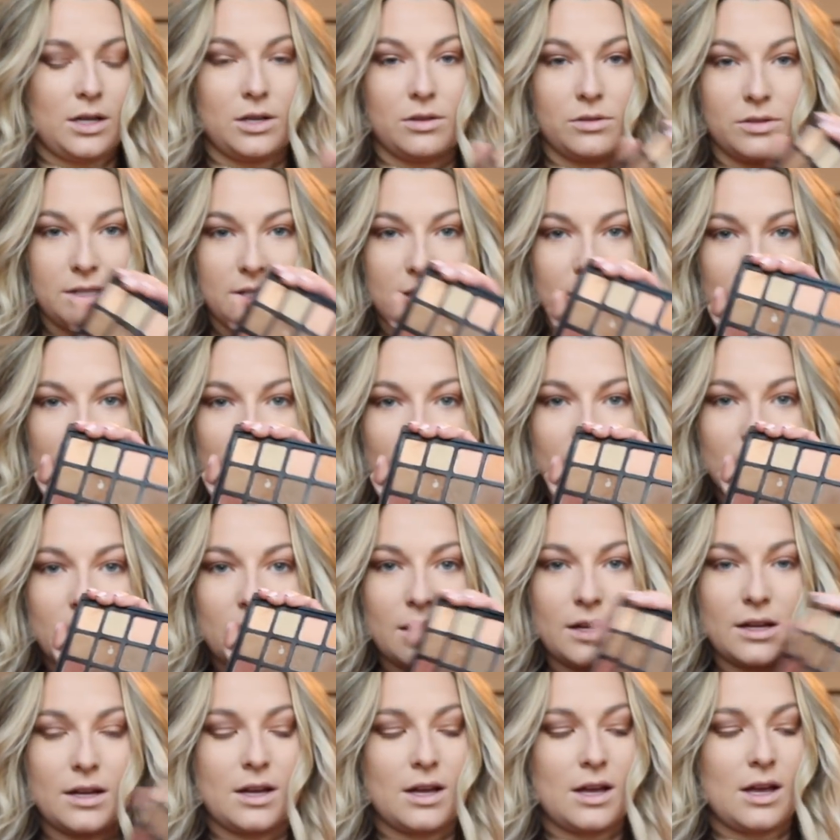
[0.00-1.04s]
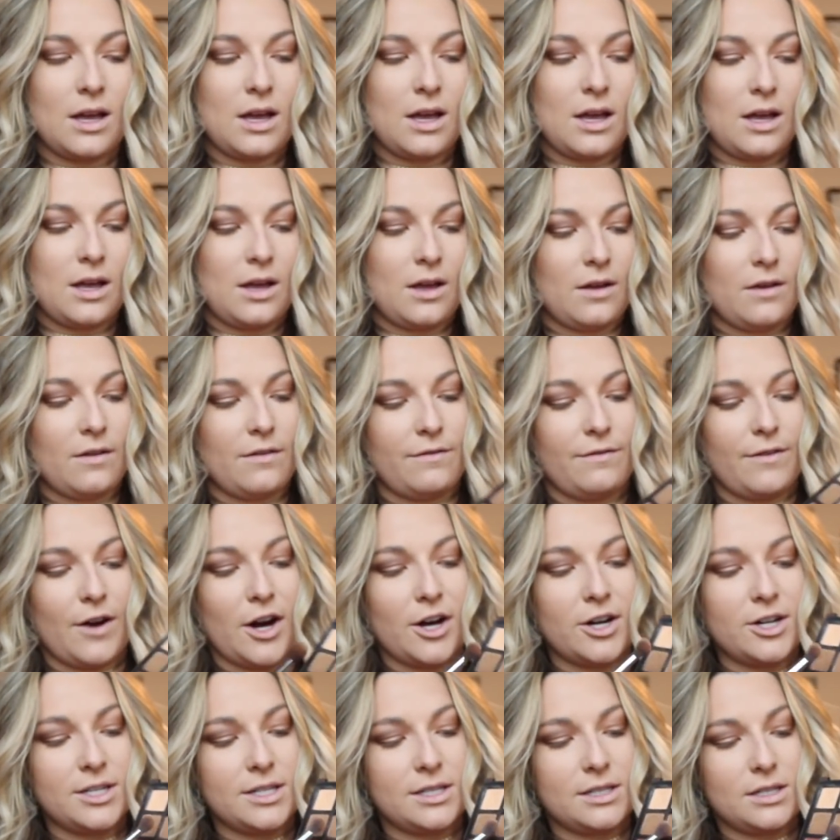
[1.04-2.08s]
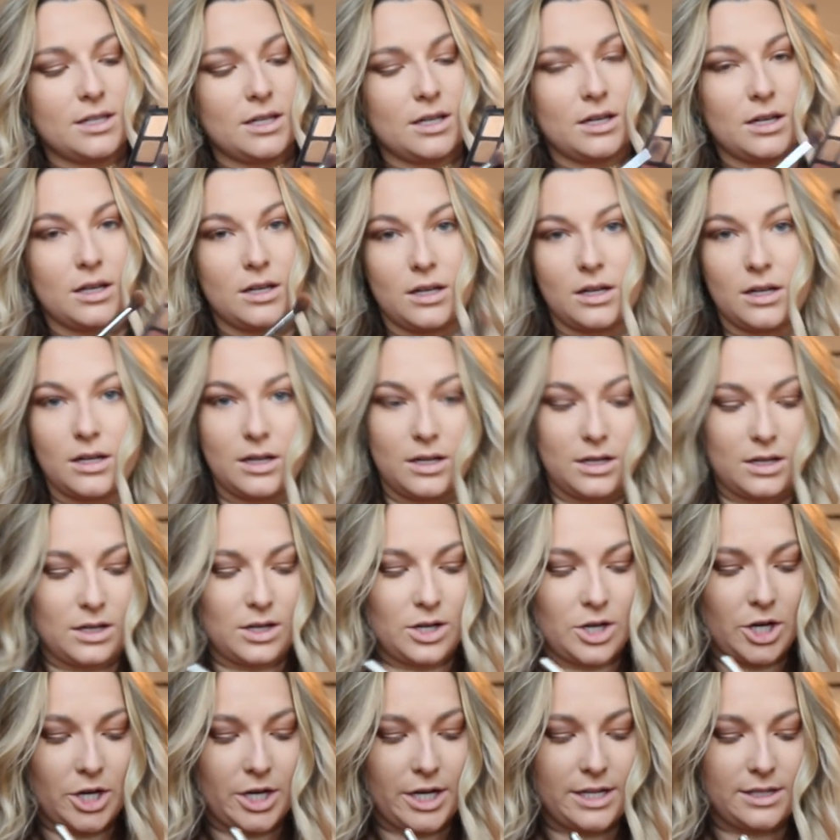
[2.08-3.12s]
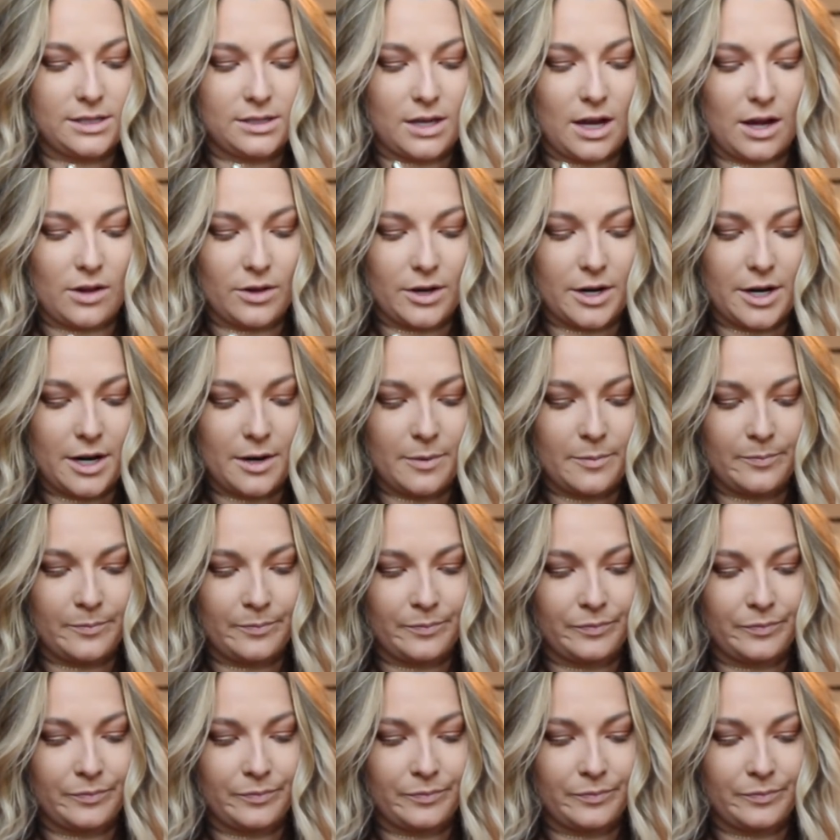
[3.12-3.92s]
Use the first crease color,